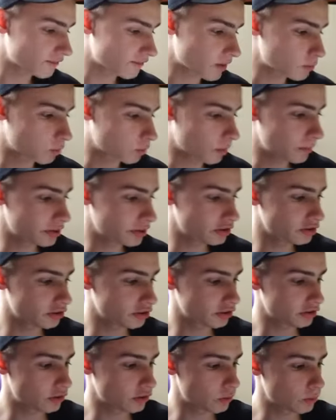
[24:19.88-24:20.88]
that women
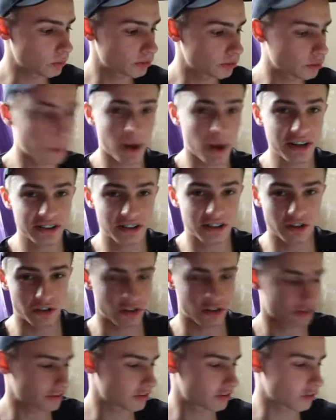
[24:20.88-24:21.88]

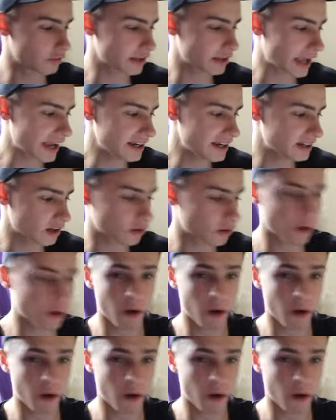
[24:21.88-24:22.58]
questions to gain a